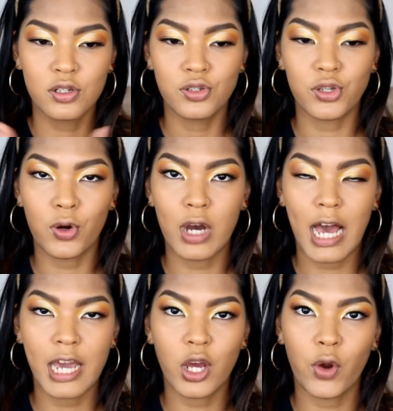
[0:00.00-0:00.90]
So
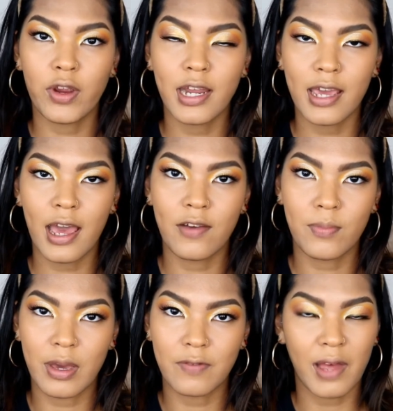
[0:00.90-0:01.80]
I already have
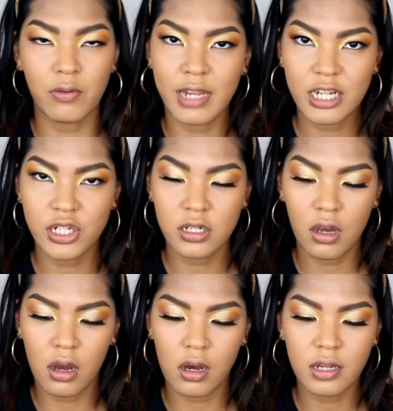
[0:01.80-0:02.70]
my foundation
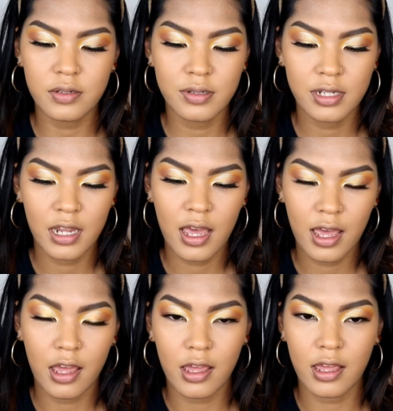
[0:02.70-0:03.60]
on
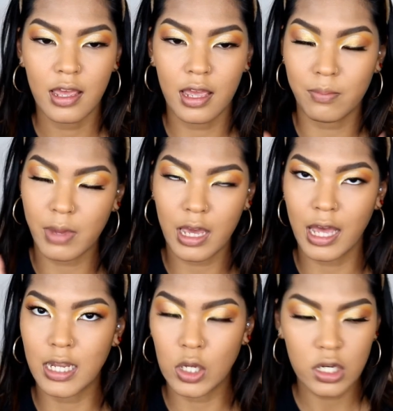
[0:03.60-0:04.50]
and my
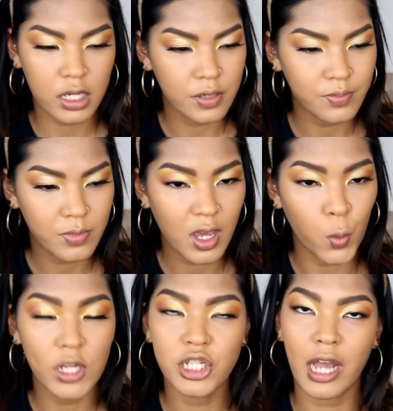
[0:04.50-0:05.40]
eye look,
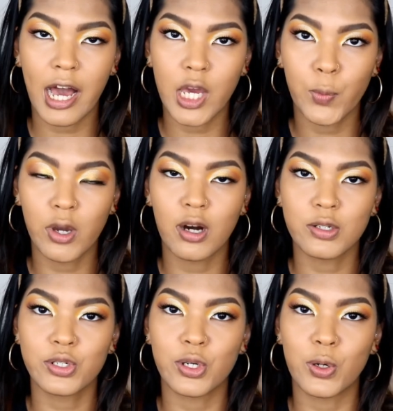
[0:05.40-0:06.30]
which I will
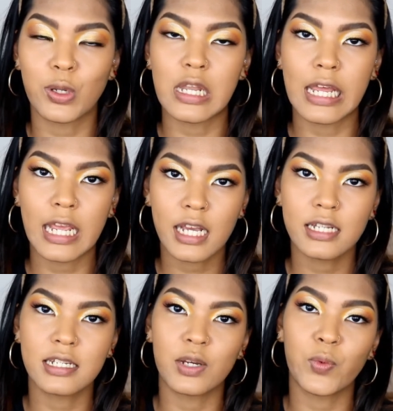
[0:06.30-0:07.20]
also link
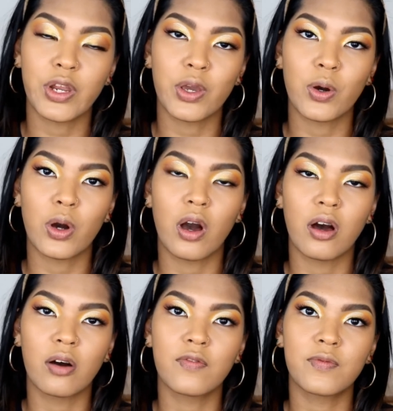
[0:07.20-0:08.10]
the video
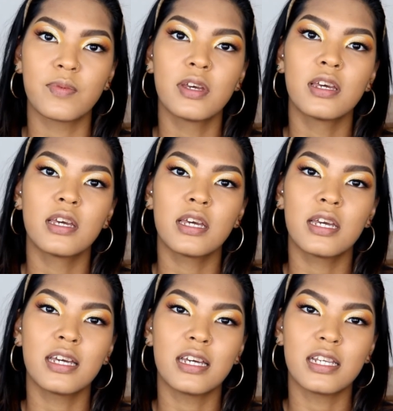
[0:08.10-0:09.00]
of
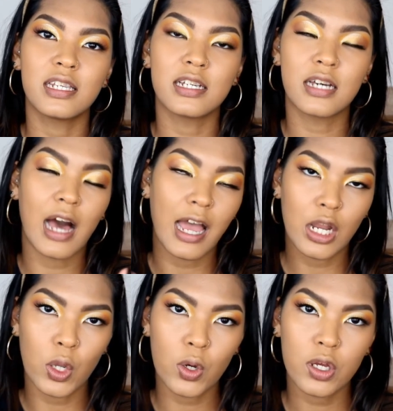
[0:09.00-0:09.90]
the eye
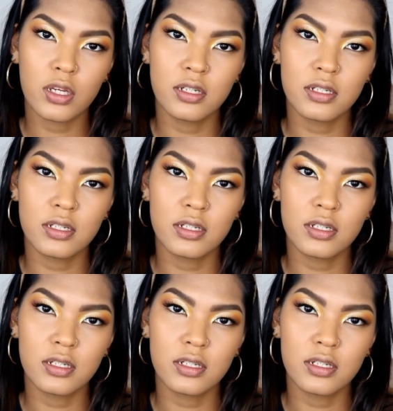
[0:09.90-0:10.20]
look